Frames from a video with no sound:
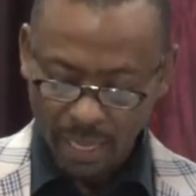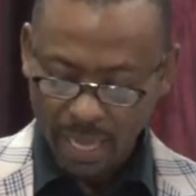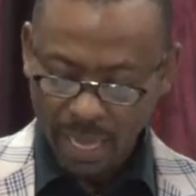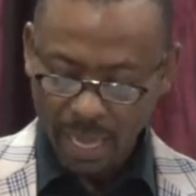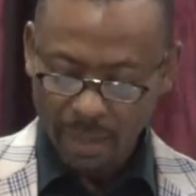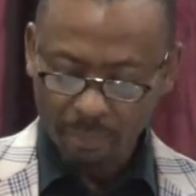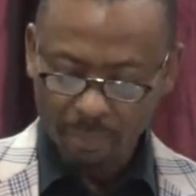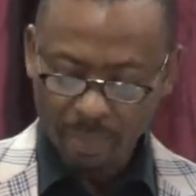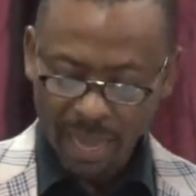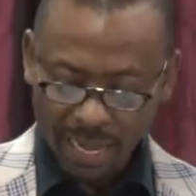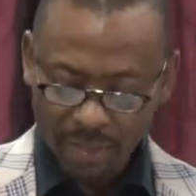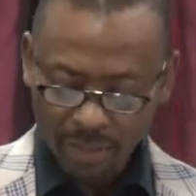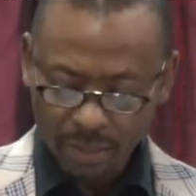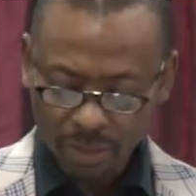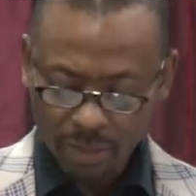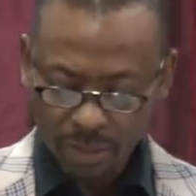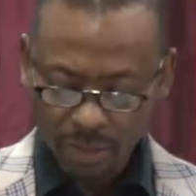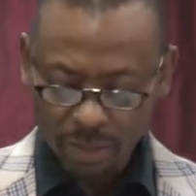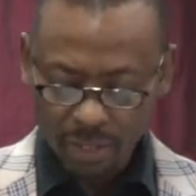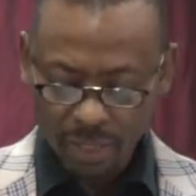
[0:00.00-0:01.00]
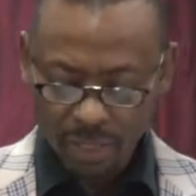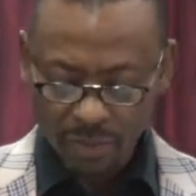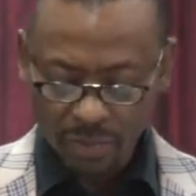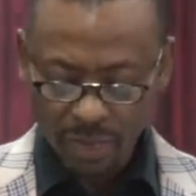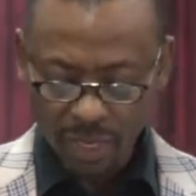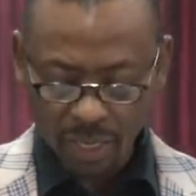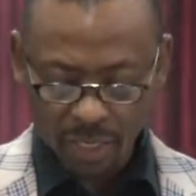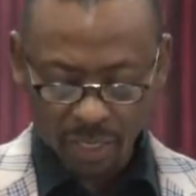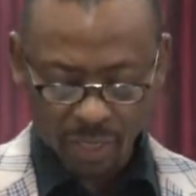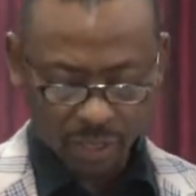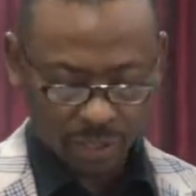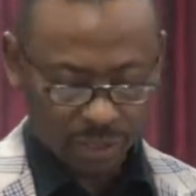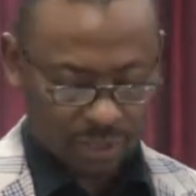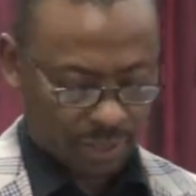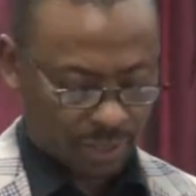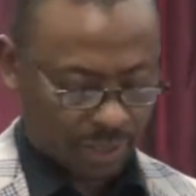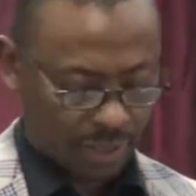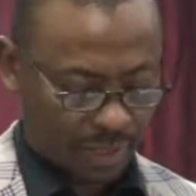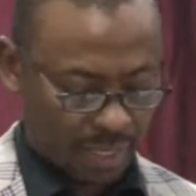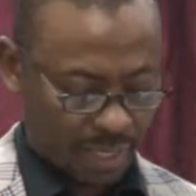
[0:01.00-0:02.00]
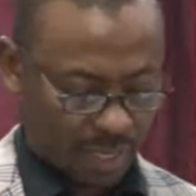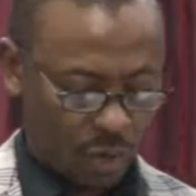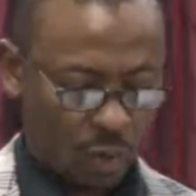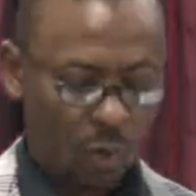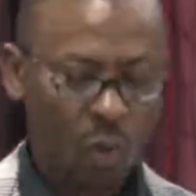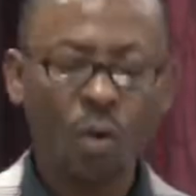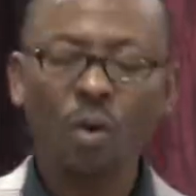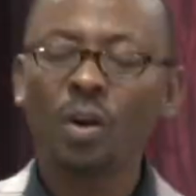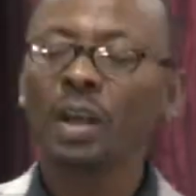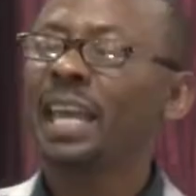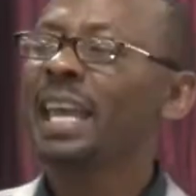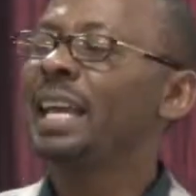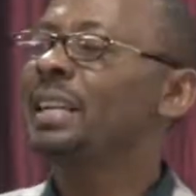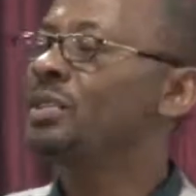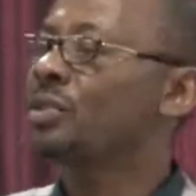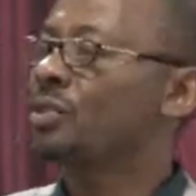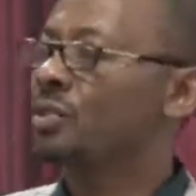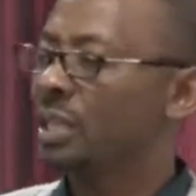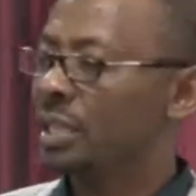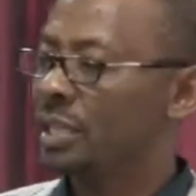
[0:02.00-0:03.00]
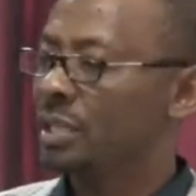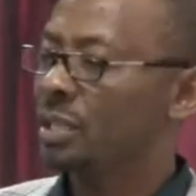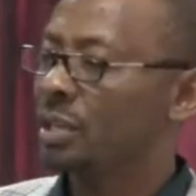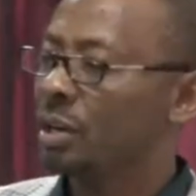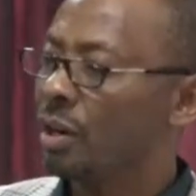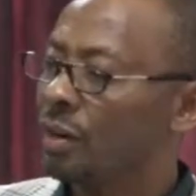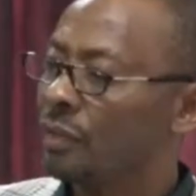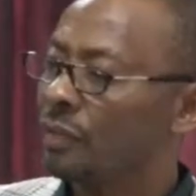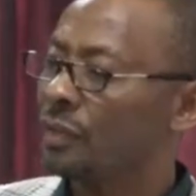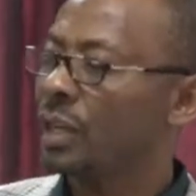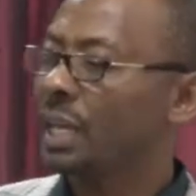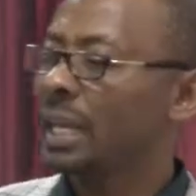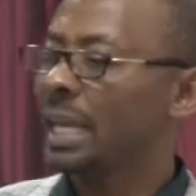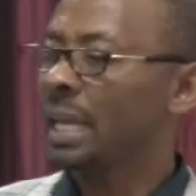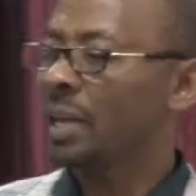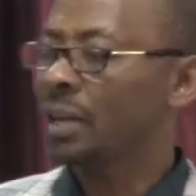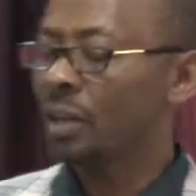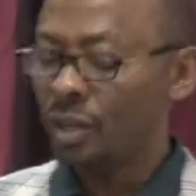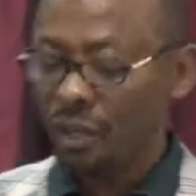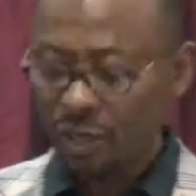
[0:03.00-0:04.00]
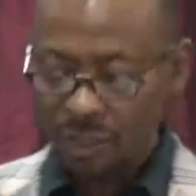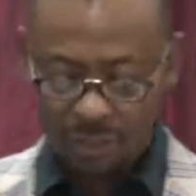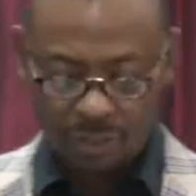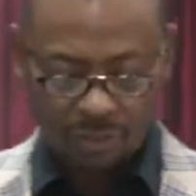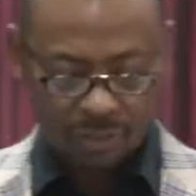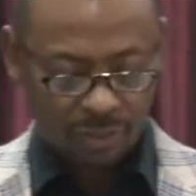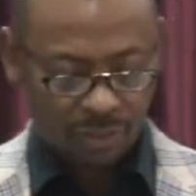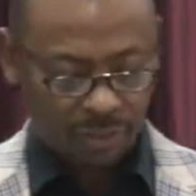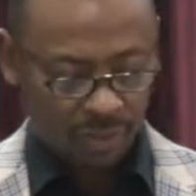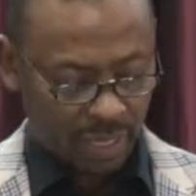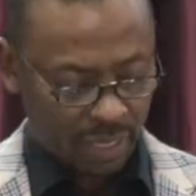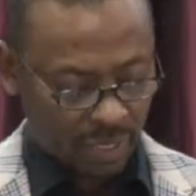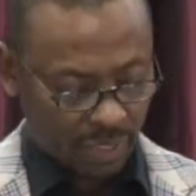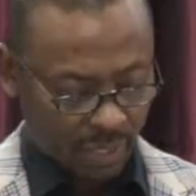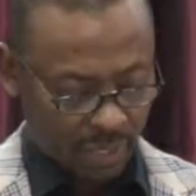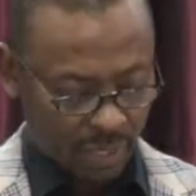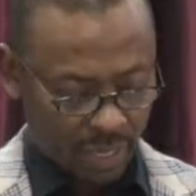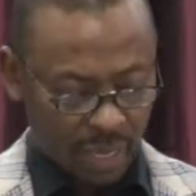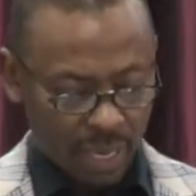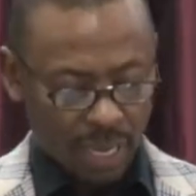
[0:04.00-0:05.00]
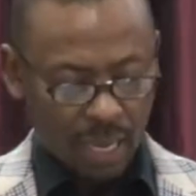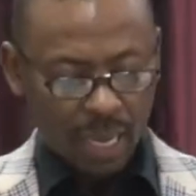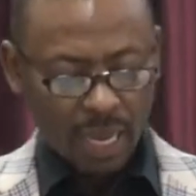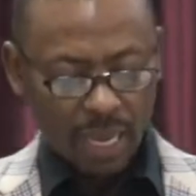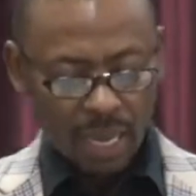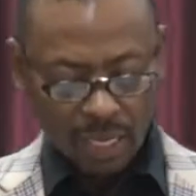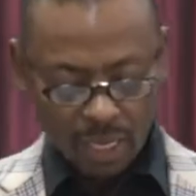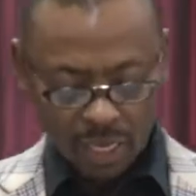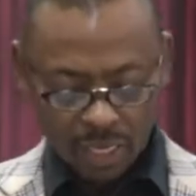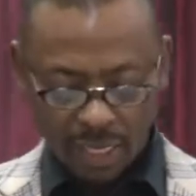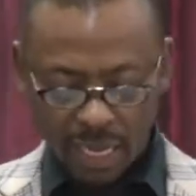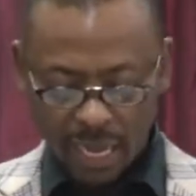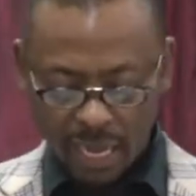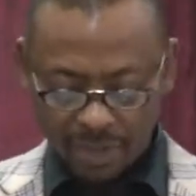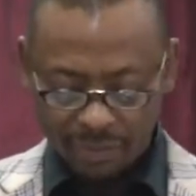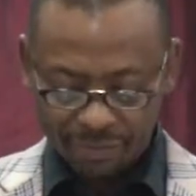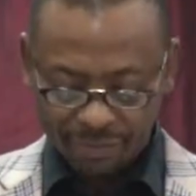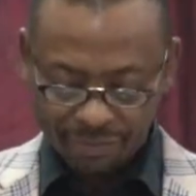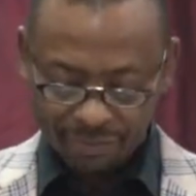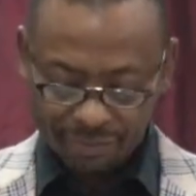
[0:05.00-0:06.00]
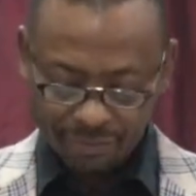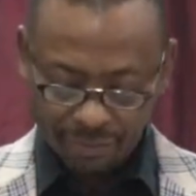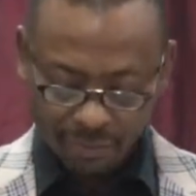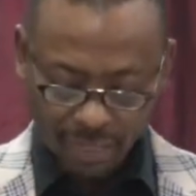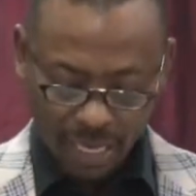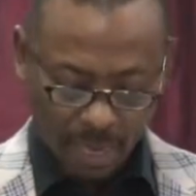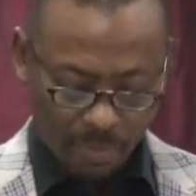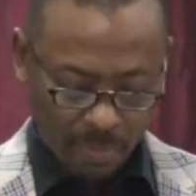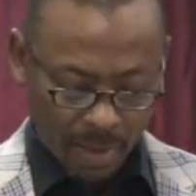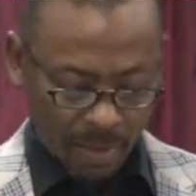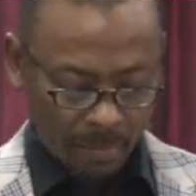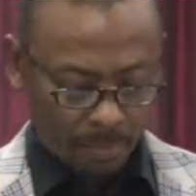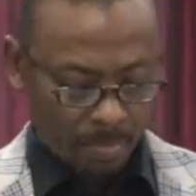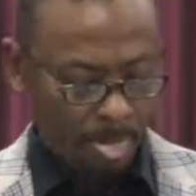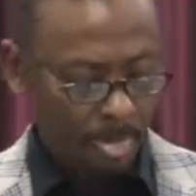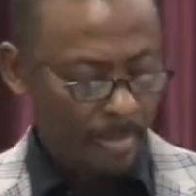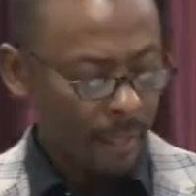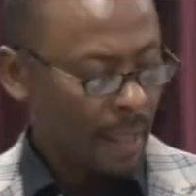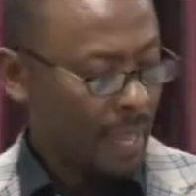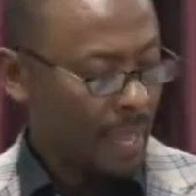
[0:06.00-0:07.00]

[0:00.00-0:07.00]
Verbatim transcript: Abandon the accursed thing, or get rid of the cursed thing in your life. Amen.